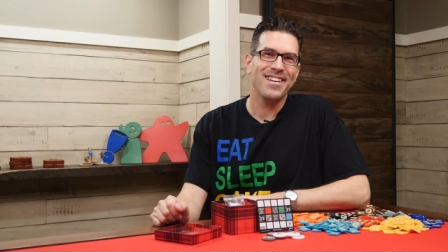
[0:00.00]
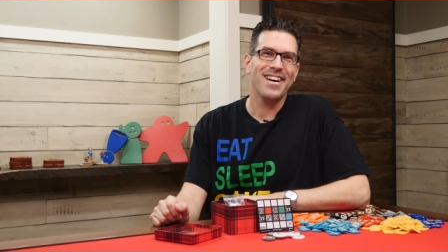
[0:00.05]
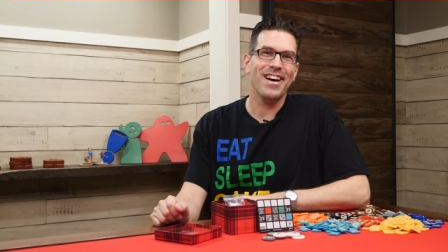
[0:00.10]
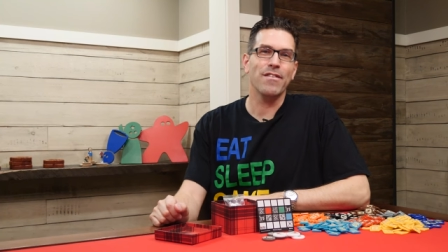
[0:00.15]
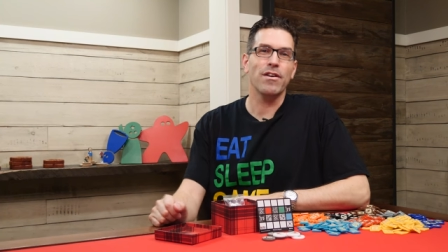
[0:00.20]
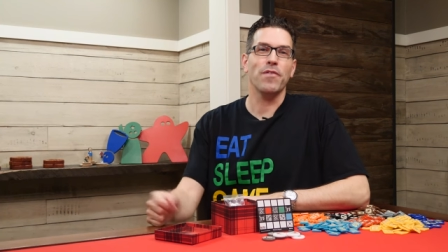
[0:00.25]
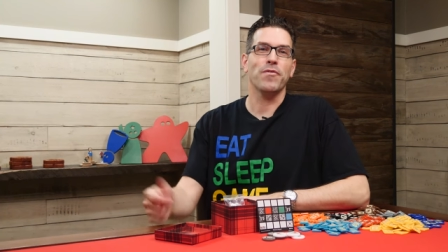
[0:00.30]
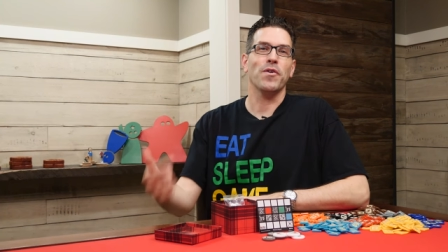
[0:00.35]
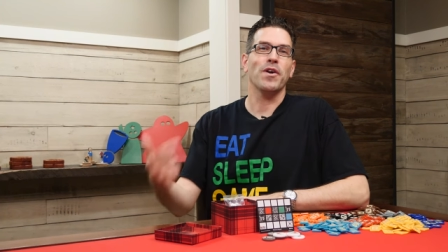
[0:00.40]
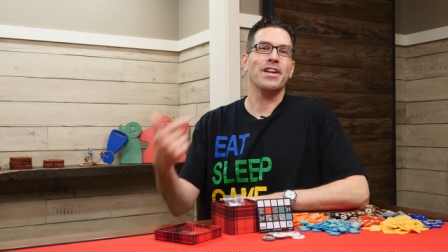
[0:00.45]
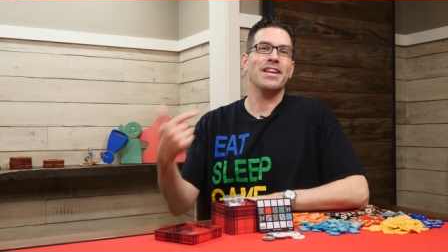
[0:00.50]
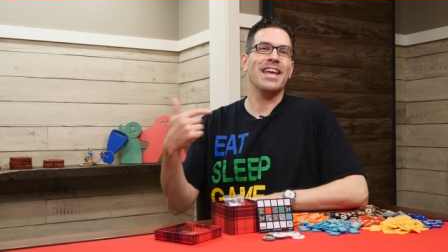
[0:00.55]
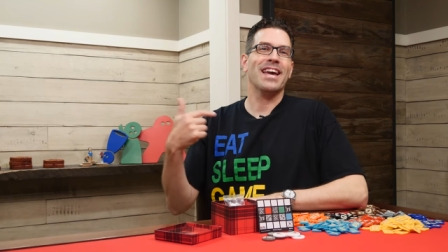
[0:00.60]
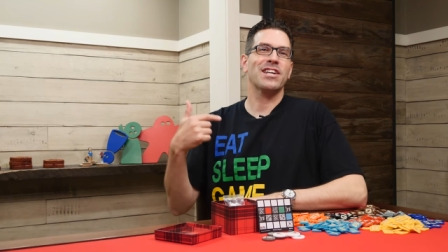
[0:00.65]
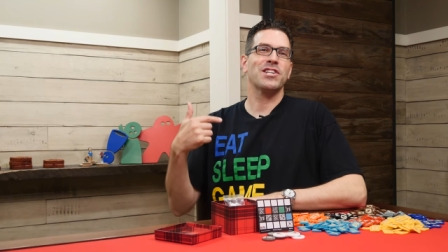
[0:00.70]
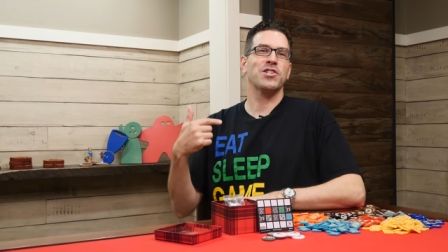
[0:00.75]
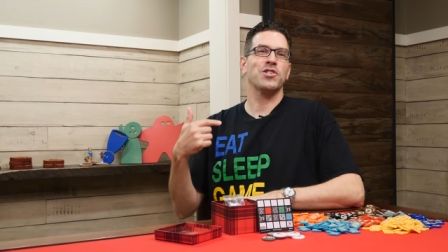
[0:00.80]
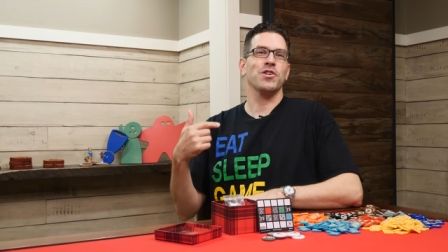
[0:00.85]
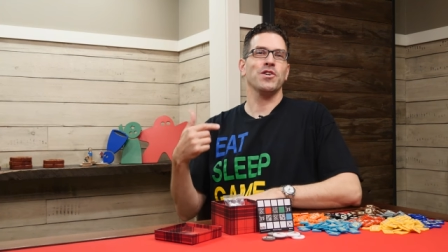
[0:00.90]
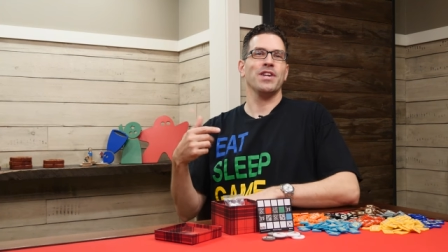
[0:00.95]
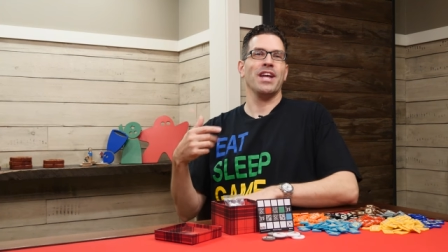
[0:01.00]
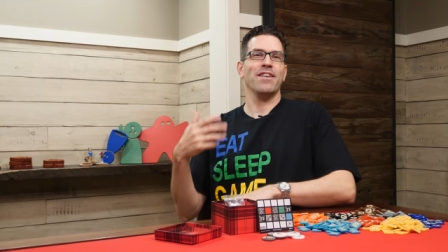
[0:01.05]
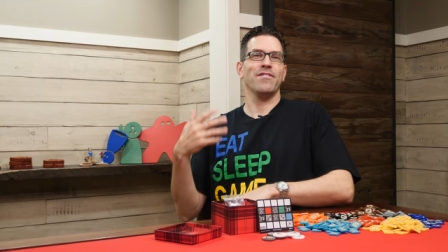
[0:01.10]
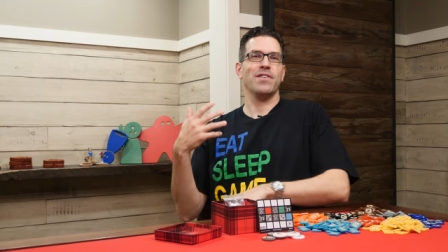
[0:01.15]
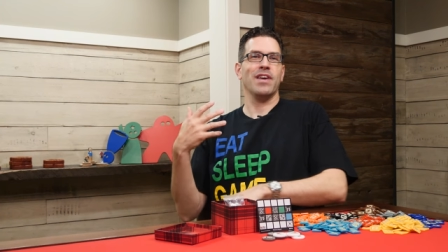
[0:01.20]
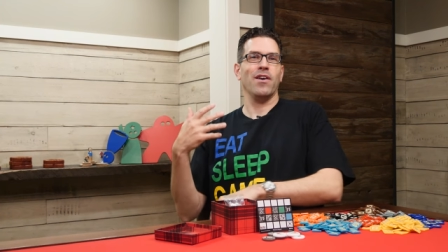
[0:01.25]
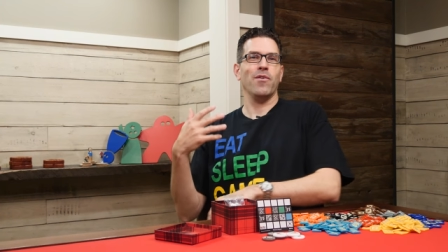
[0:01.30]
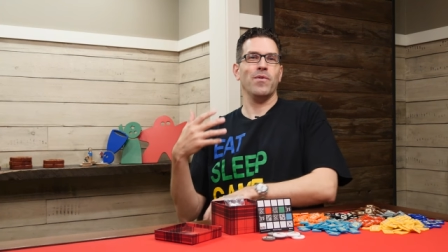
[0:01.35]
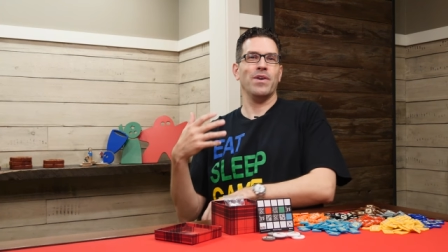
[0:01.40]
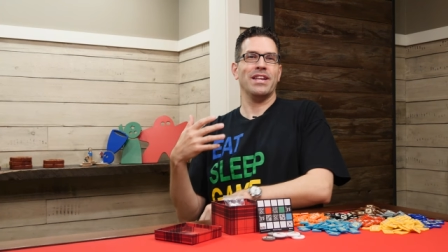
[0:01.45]
All right, for our next shirt, I've
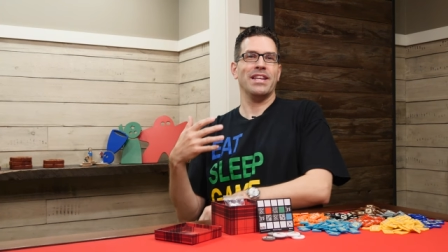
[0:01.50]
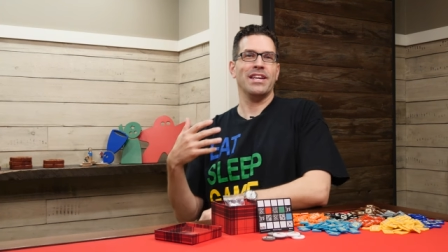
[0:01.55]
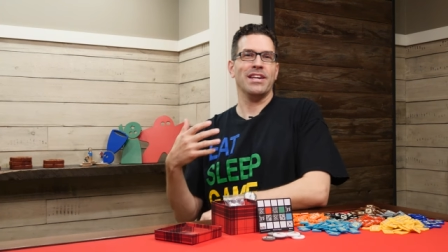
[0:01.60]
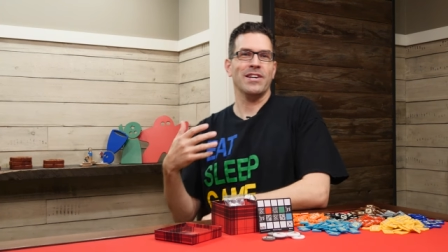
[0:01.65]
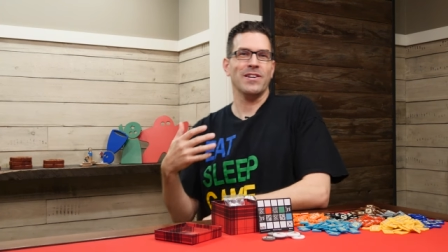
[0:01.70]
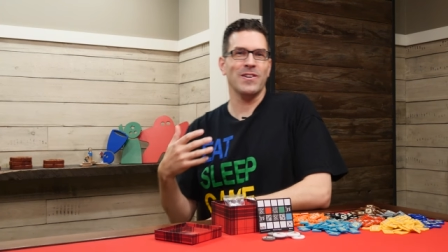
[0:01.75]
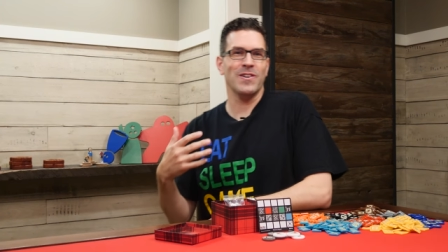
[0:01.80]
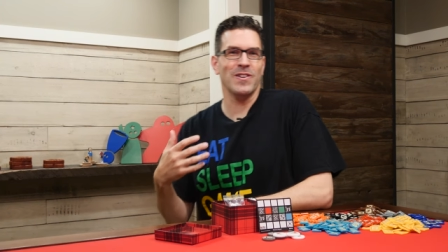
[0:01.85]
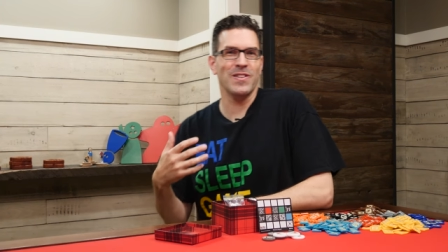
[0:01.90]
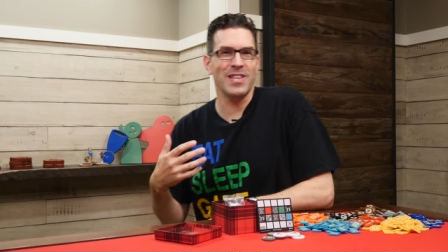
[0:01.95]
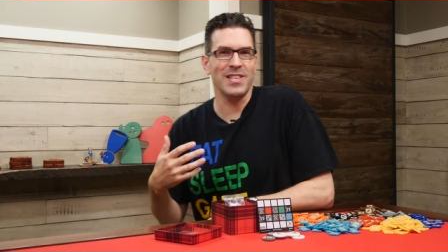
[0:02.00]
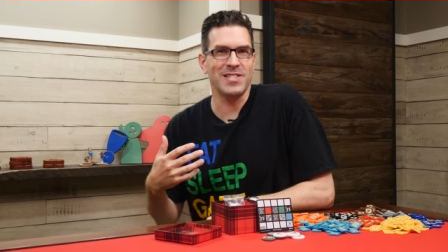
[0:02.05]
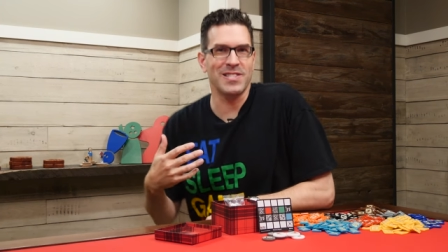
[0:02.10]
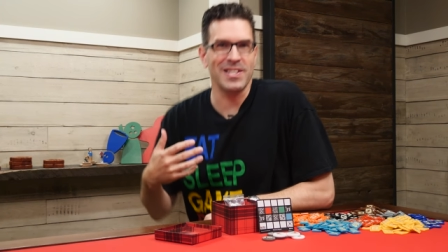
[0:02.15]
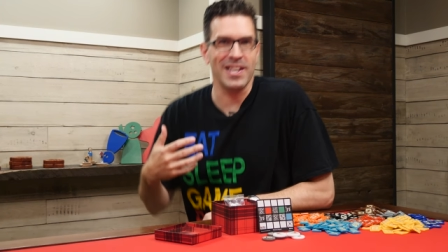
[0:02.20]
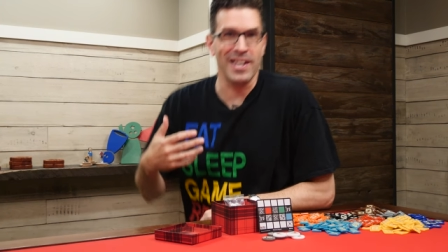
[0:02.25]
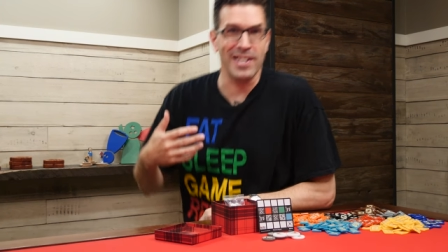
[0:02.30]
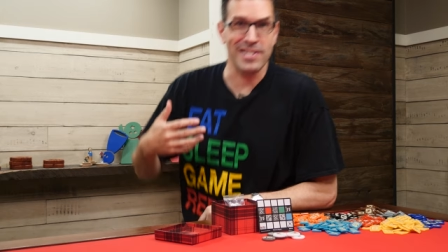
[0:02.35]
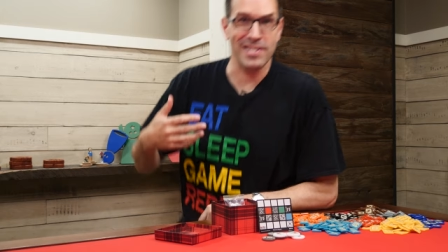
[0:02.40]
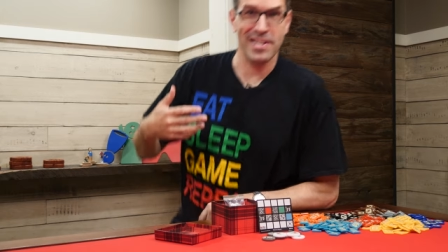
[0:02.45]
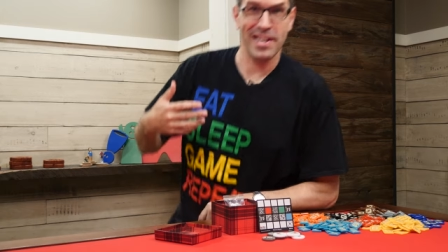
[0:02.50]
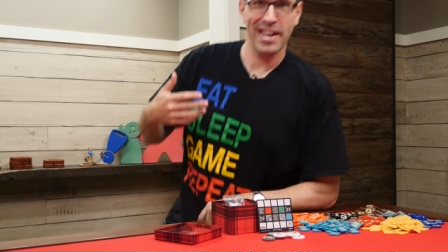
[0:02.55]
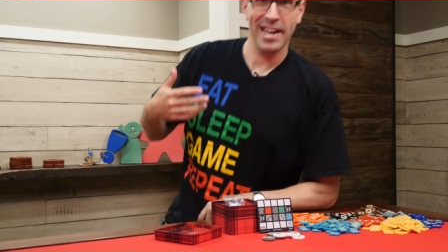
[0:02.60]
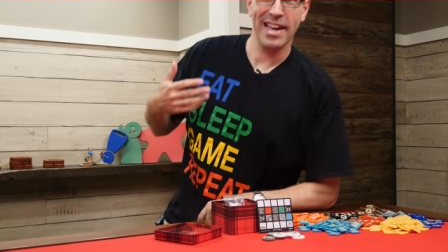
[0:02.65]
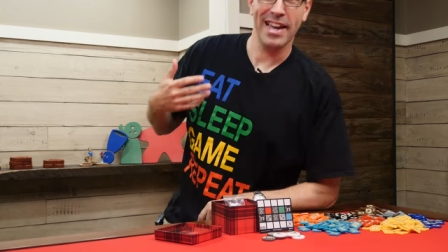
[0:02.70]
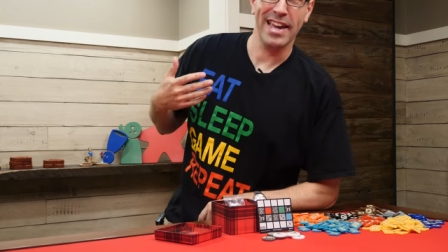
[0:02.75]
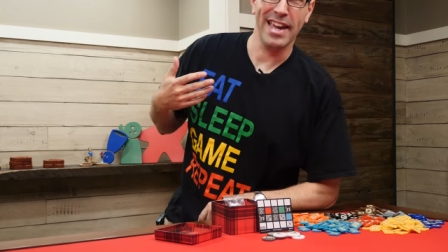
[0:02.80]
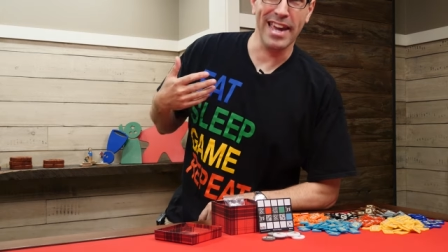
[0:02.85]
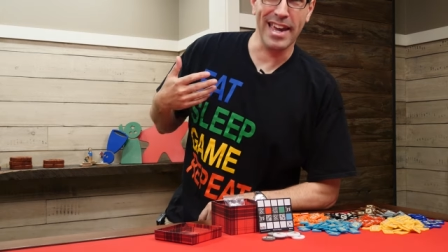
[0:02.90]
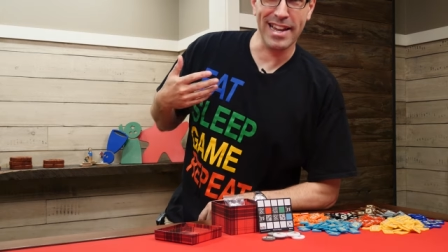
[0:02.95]
got one here that says
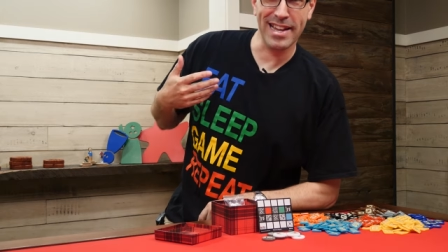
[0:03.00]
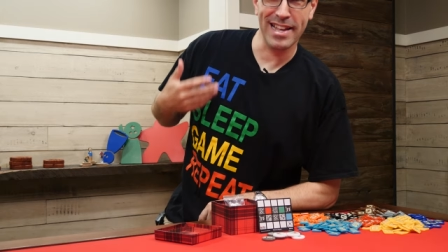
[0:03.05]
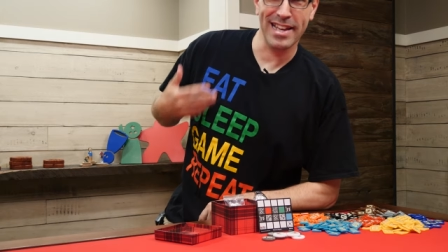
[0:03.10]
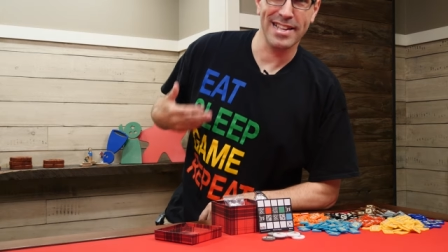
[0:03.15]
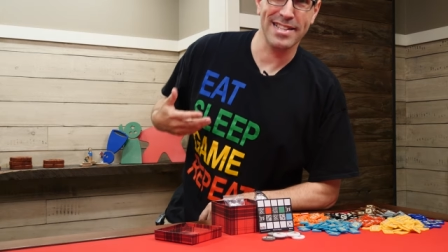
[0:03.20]
Eat,